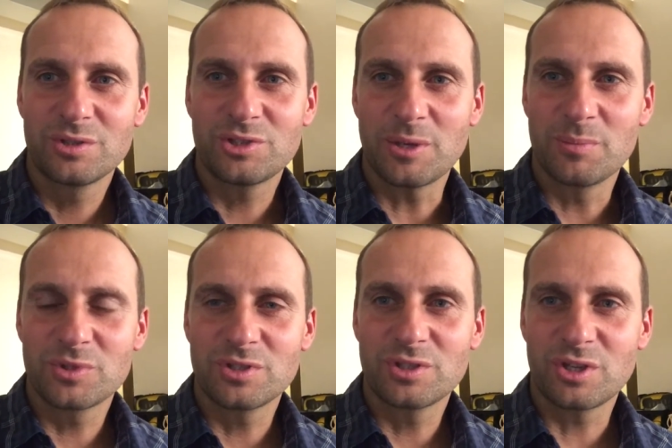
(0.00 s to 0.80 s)

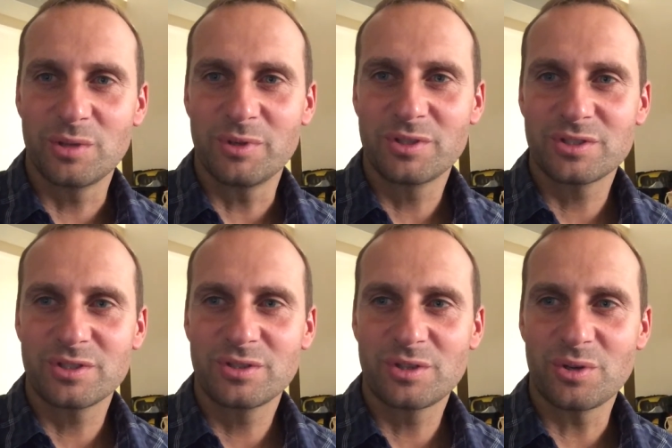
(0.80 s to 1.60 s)
gems and diamonds
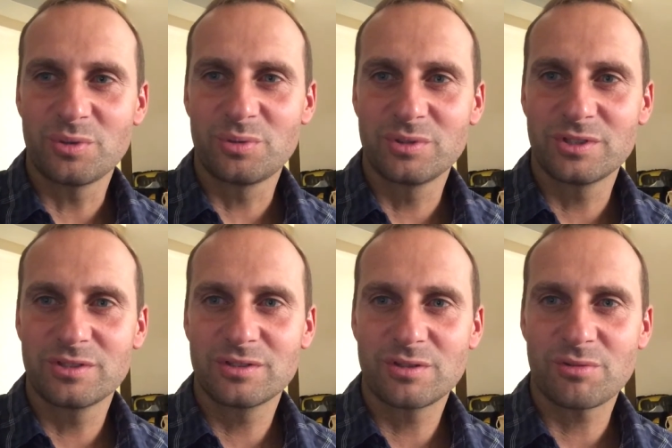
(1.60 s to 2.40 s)
and gold and